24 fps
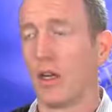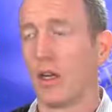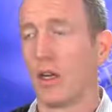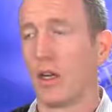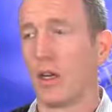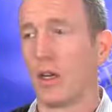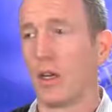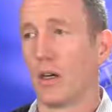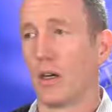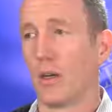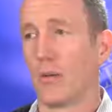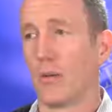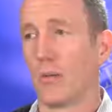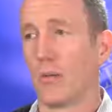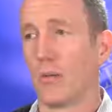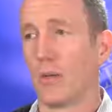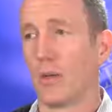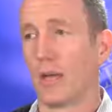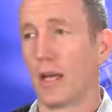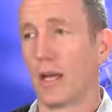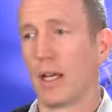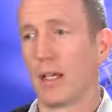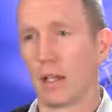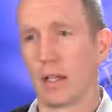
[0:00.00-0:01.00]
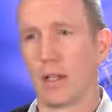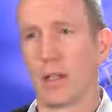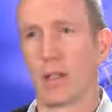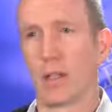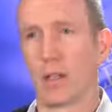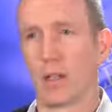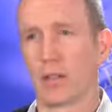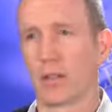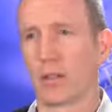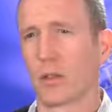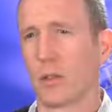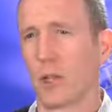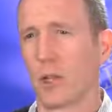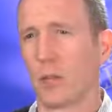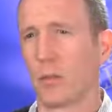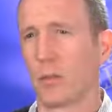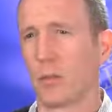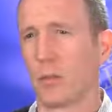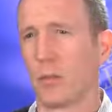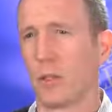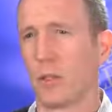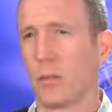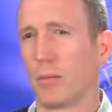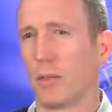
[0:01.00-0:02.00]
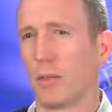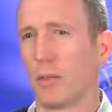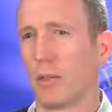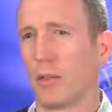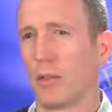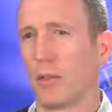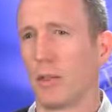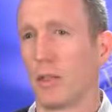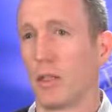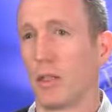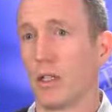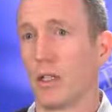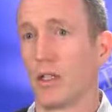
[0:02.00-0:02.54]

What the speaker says: and then it also helps people